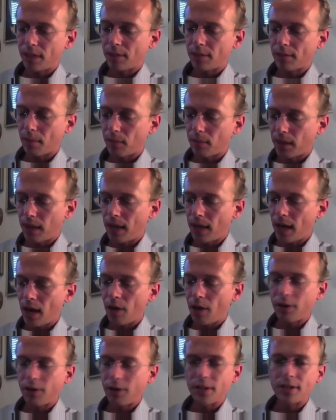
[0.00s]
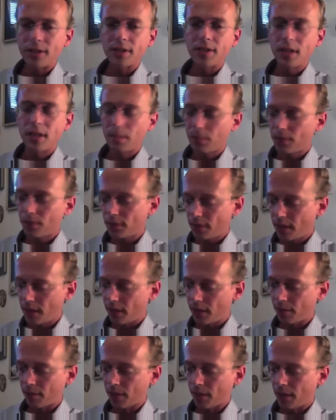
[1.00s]
but they play out a simple
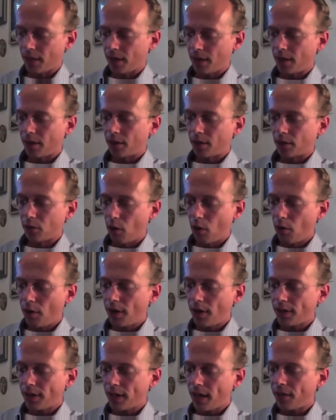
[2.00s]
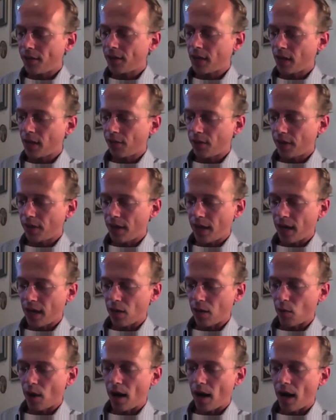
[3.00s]
scheme. NORAD and the
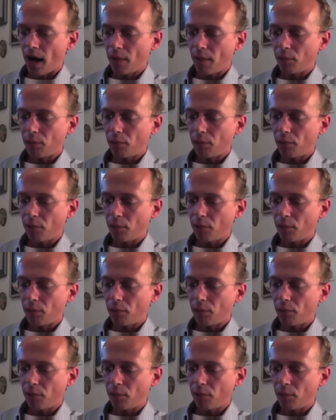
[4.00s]
FAA were